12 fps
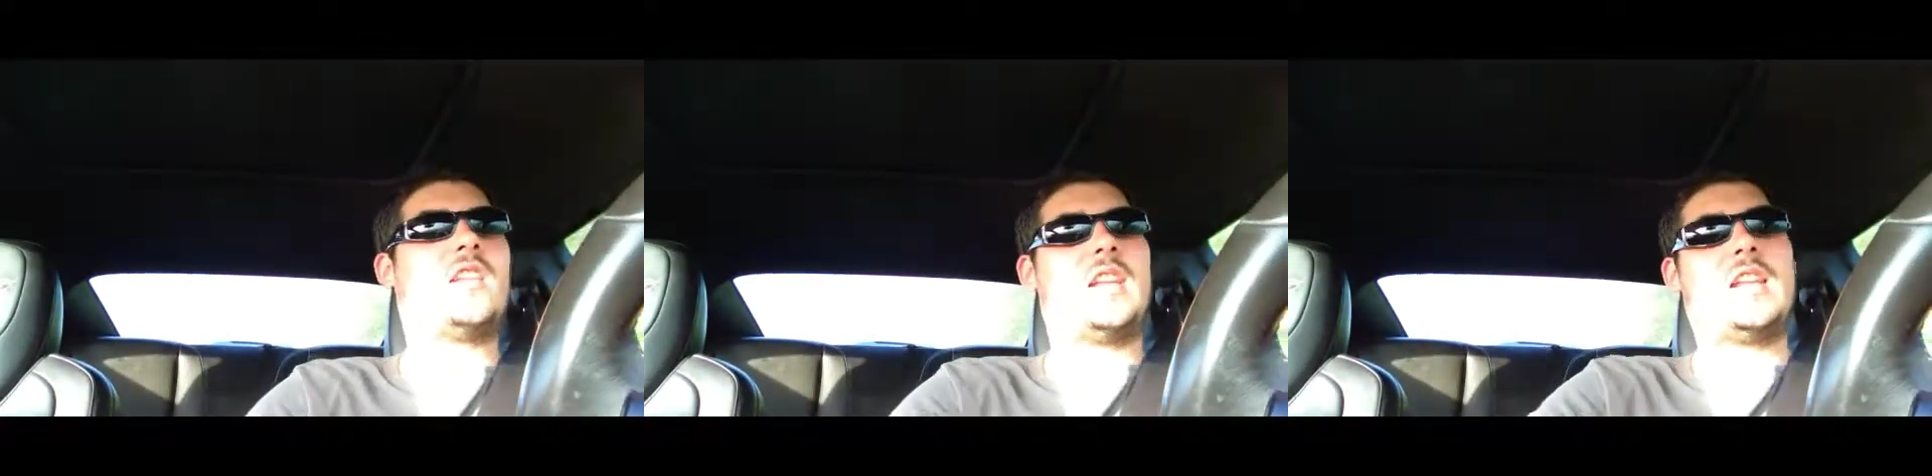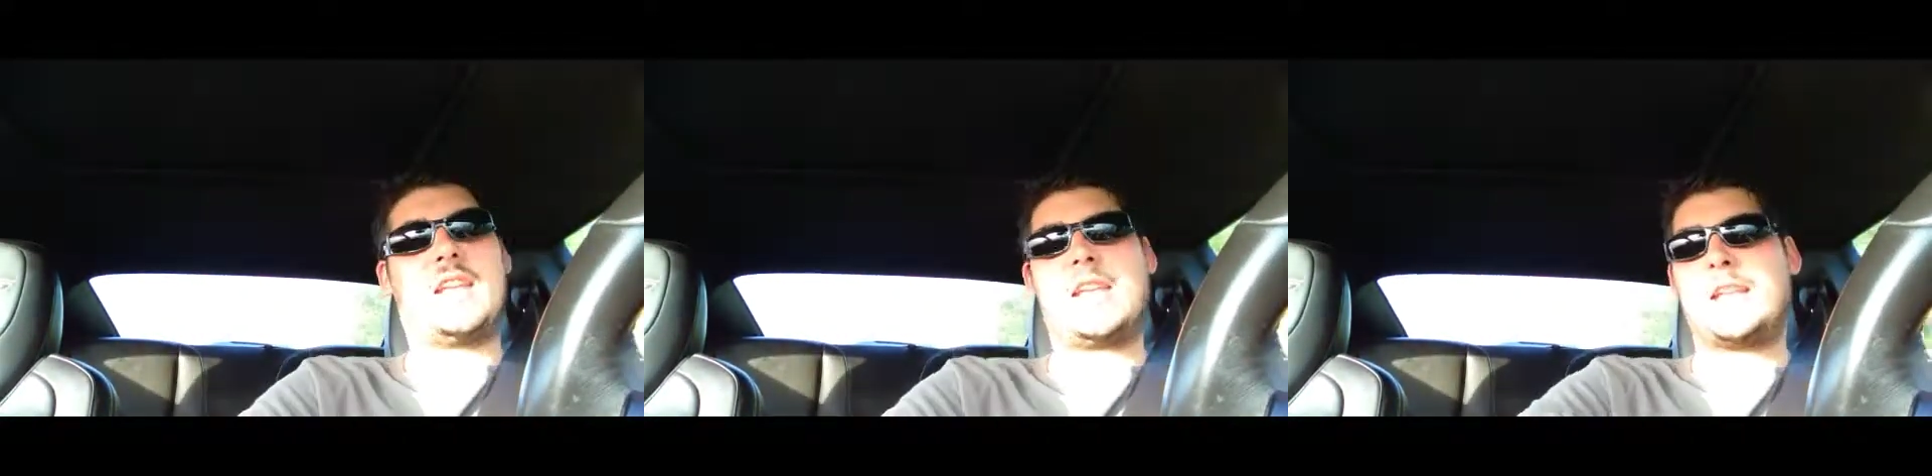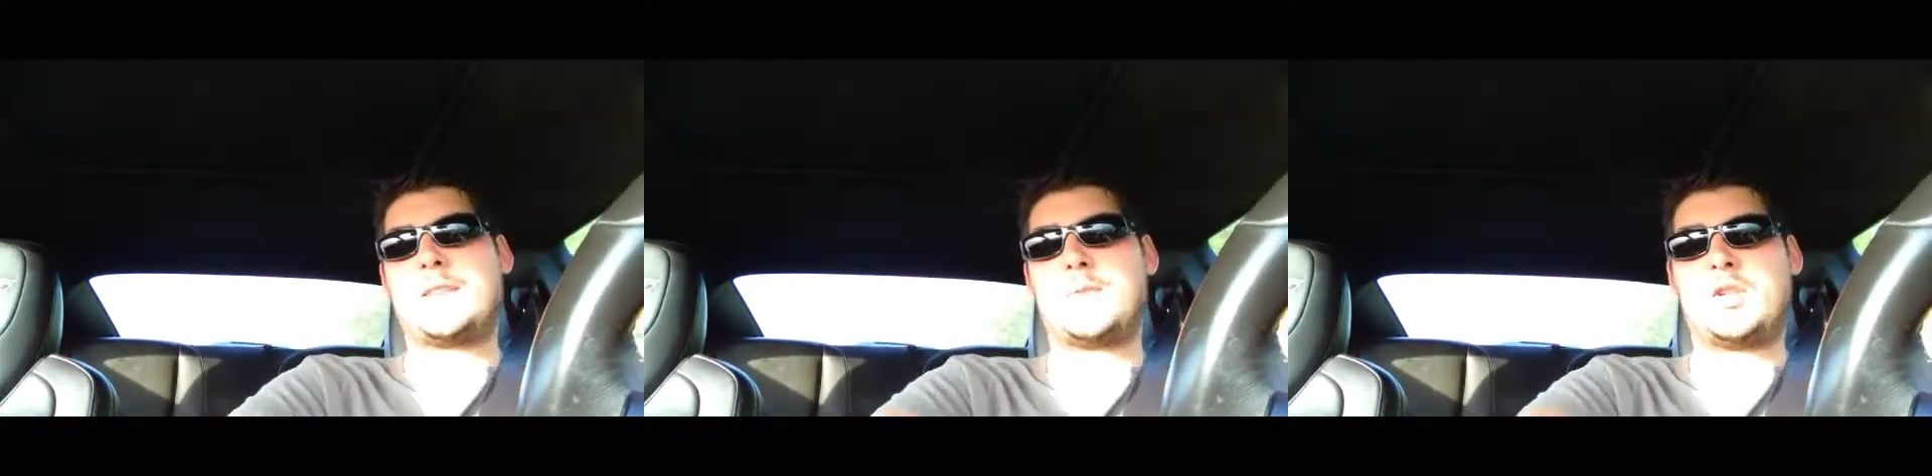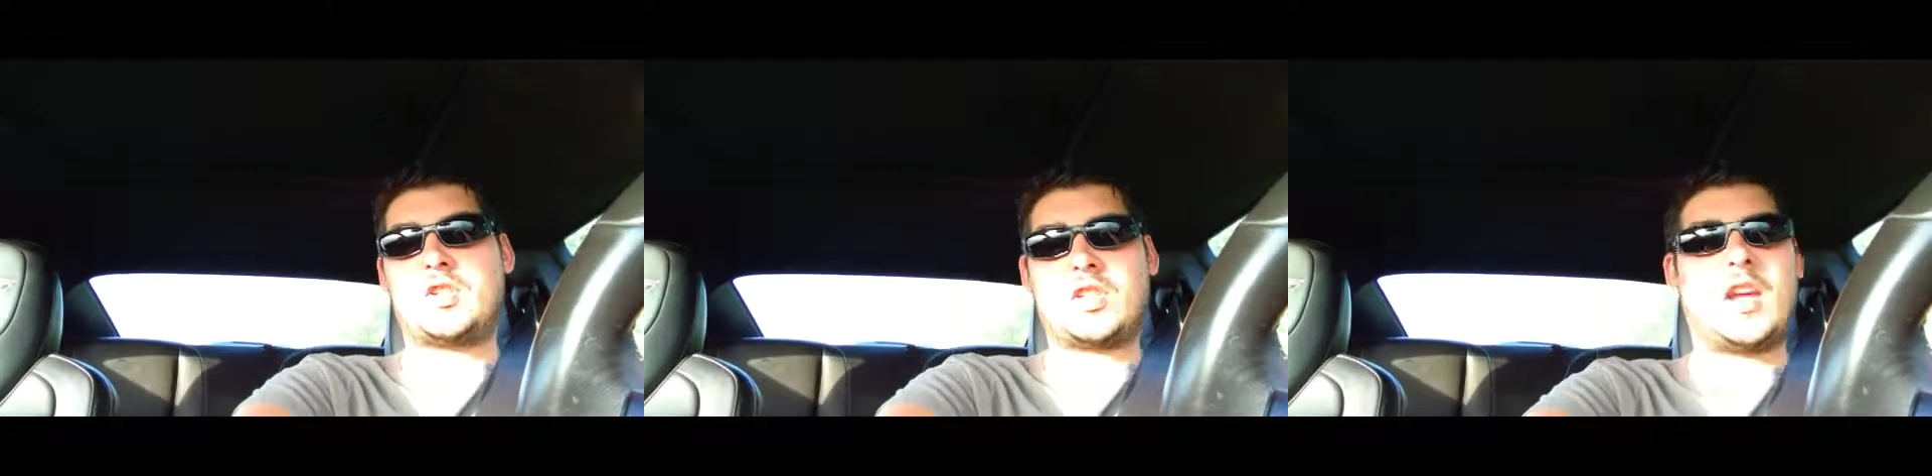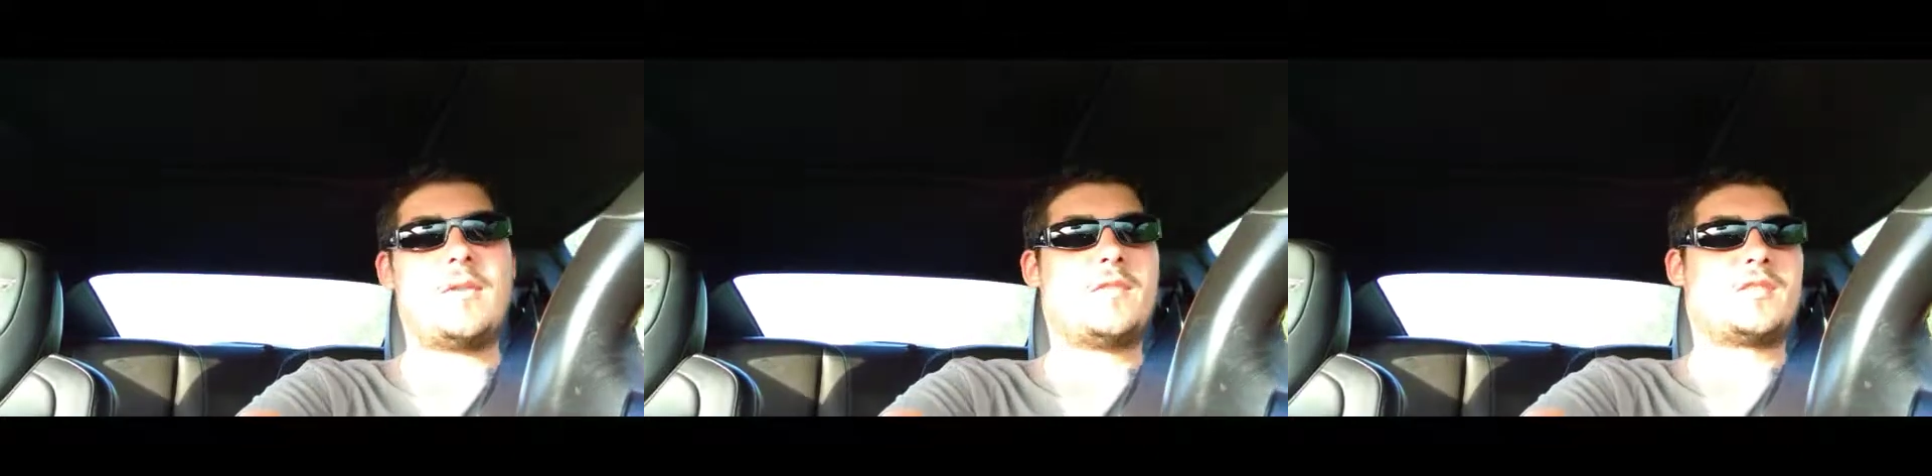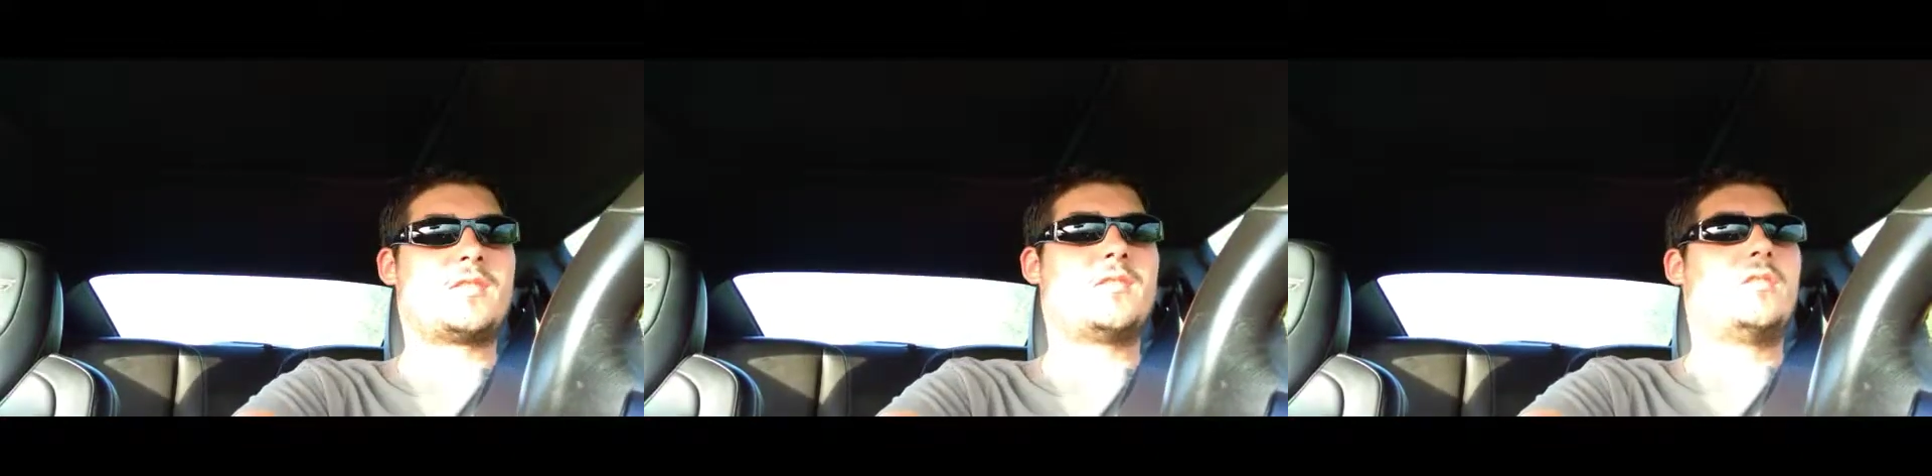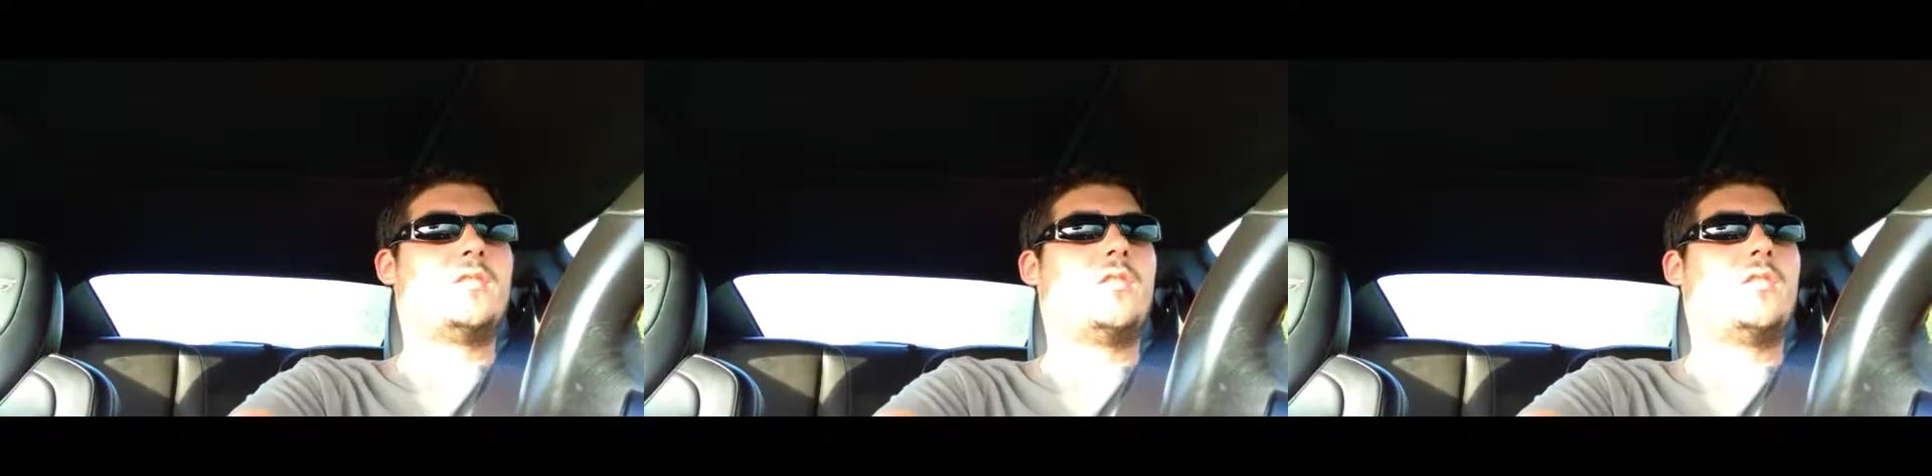I didn't get as much time this